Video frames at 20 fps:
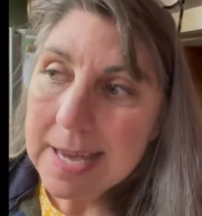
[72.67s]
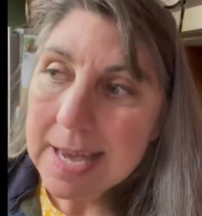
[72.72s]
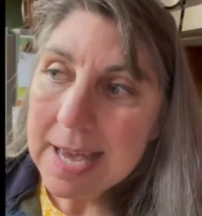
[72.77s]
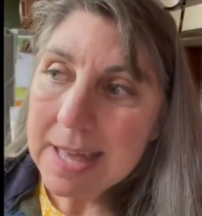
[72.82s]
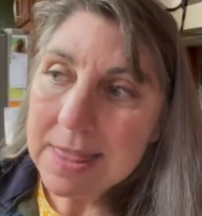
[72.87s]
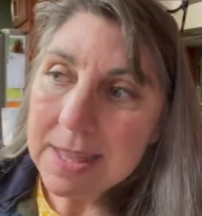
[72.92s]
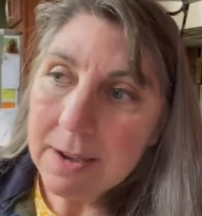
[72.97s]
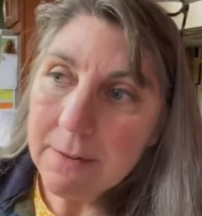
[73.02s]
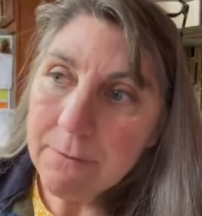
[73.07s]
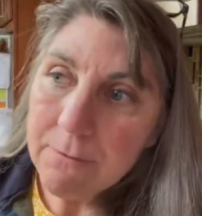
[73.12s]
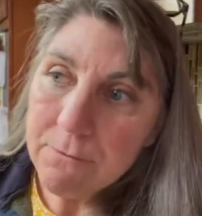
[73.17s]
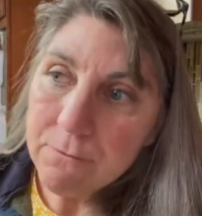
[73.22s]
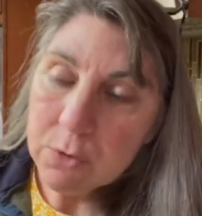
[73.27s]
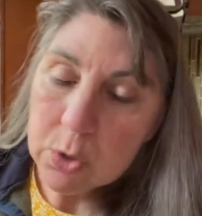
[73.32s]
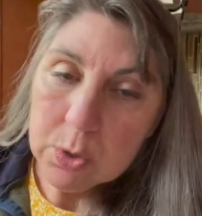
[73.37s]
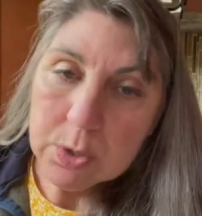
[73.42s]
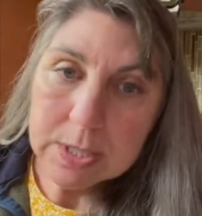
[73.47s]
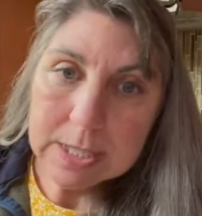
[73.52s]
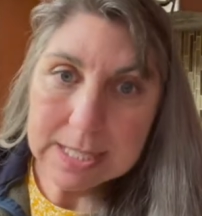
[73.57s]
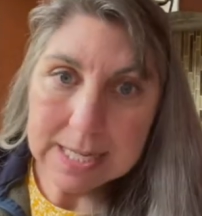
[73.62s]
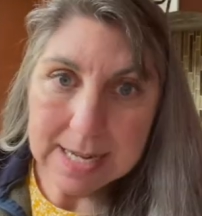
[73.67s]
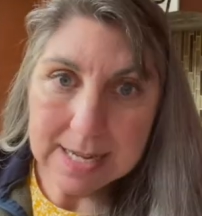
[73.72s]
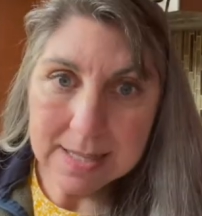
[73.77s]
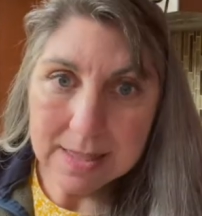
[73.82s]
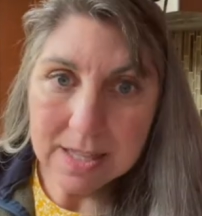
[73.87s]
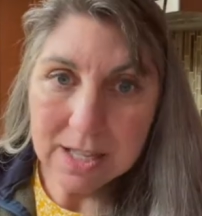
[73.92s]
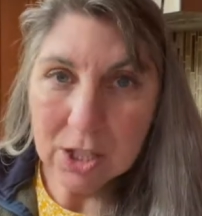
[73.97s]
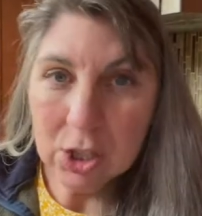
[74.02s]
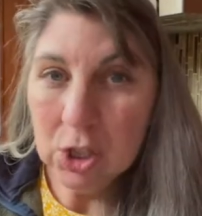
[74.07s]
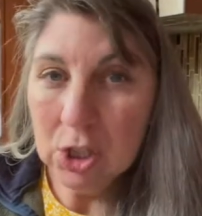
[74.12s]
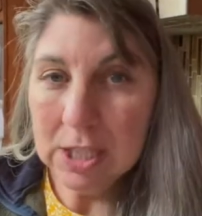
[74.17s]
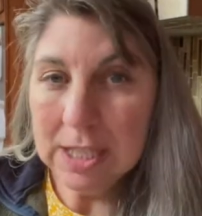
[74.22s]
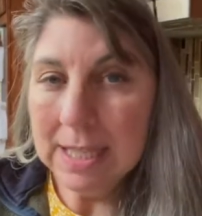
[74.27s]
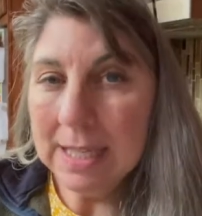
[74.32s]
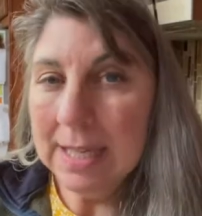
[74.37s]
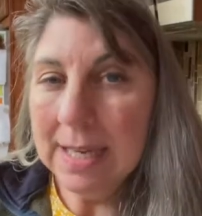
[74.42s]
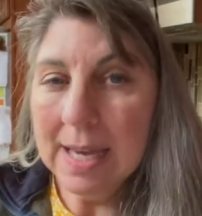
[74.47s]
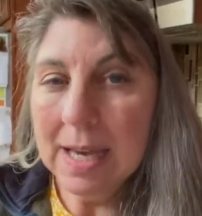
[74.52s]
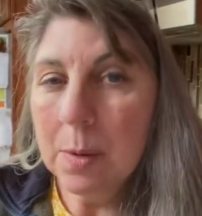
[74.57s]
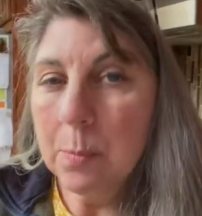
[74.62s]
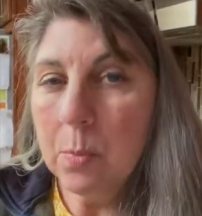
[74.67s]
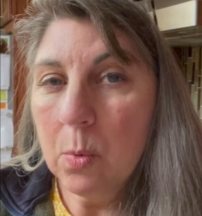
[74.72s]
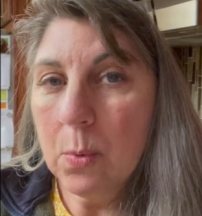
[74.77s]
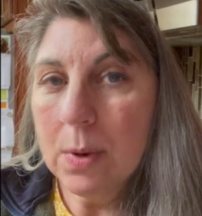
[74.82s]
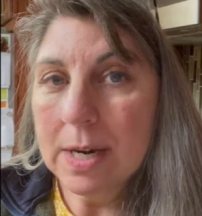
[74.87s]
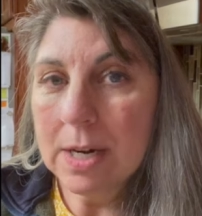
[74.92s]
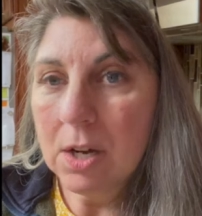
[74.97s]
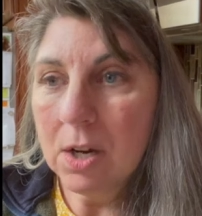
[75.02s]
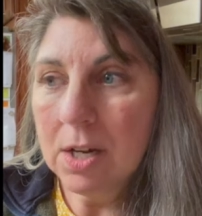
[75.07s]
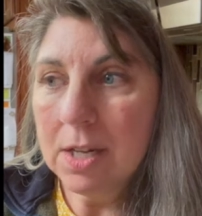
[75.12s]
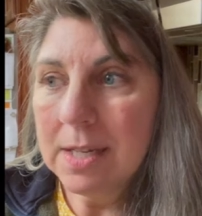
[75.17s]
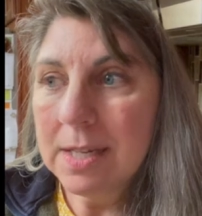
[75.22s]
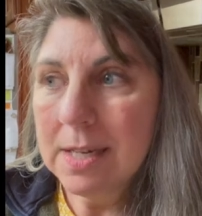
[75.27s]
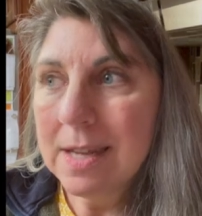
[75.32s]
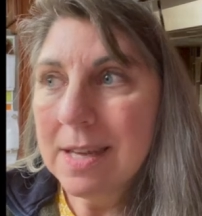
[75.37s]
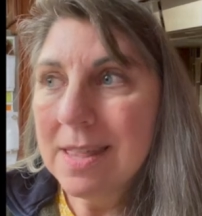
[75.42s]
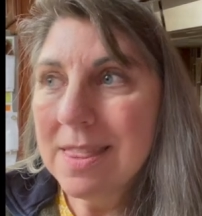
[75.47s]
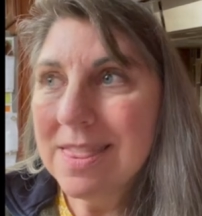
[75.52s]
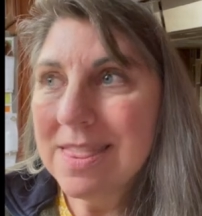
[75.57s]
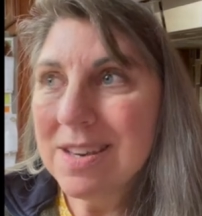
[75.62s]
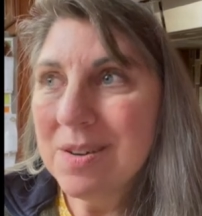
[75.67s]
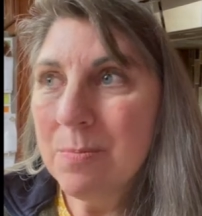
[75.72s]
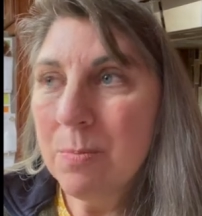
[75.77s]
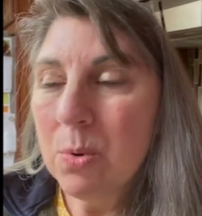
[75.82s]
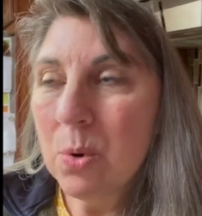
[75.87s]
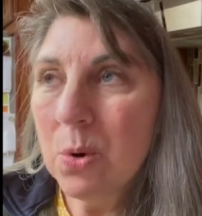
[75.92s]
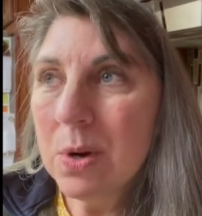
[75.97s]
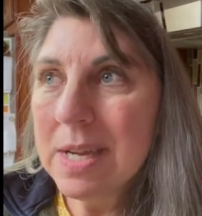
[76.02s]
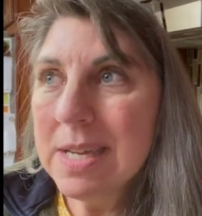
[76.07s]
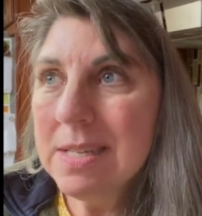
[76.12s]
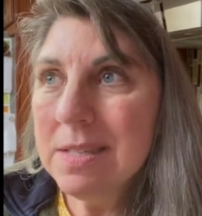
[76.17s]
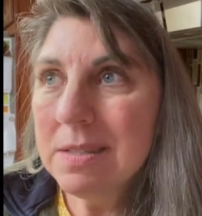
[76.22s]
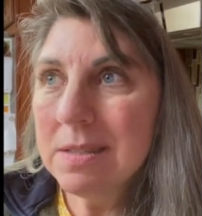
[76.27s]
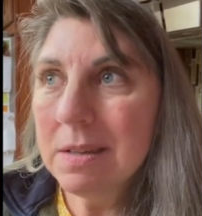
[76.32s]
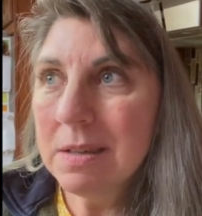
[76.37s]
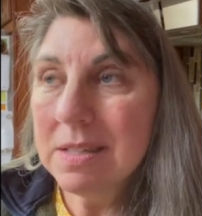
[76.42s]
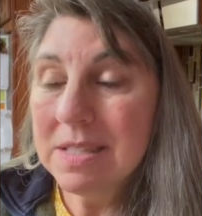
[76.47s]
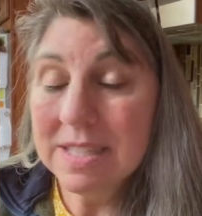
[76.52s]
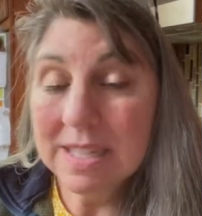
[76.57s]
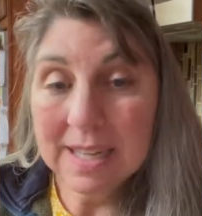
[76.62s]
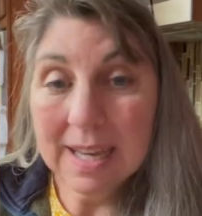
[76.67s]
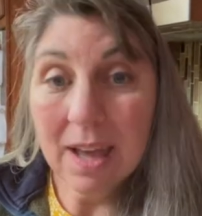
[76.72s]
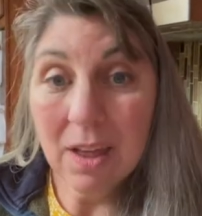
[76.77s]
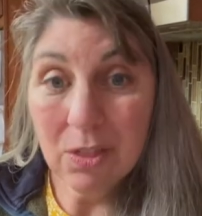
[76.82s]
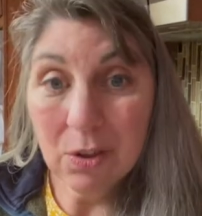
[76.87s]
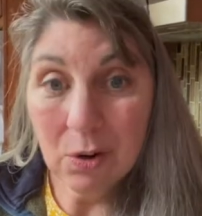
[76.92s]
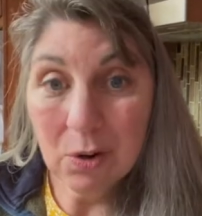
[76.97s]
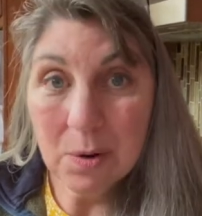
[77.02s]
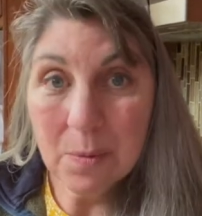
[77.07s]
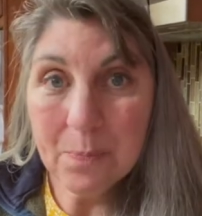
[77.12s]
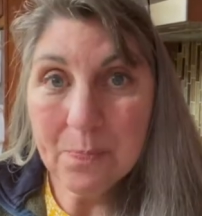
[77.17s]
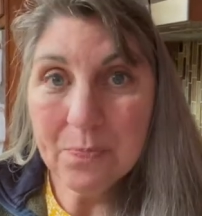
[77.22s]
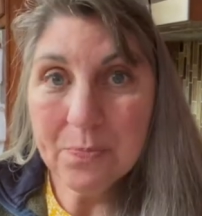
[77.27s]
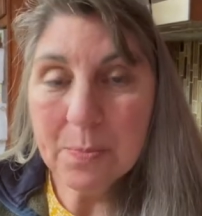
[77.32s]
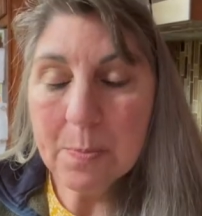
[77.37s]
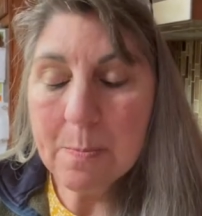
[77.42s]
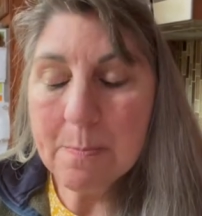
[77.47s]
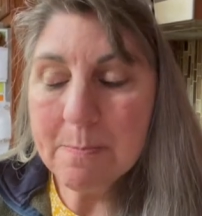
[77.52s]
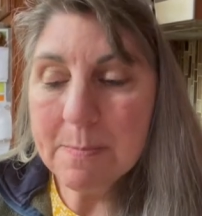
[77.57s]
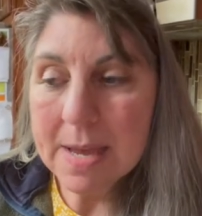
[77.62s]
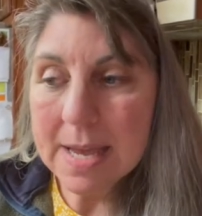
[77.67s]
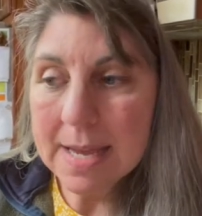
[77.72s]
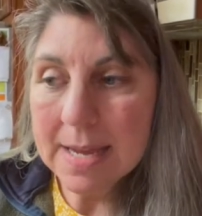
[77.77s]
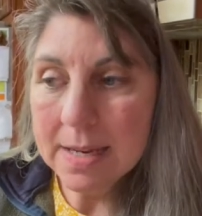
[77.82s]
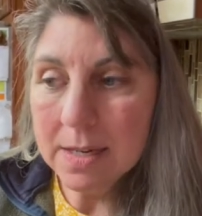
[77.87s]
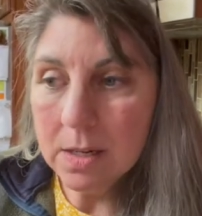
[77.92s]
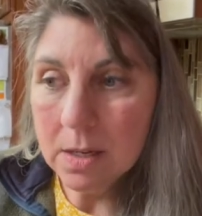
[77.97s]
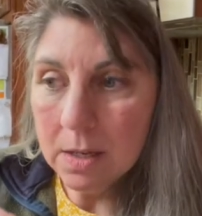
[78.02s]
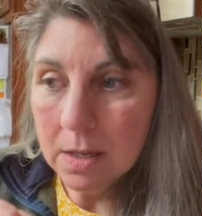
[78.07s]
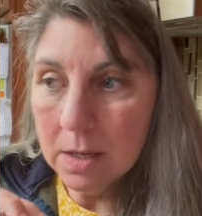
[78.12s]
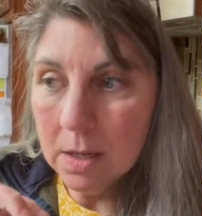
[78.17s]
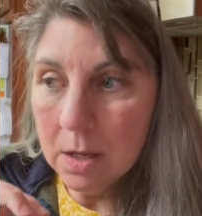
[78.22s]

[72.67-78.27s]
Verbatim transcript: And that first night that cooking camp went on, the boys together made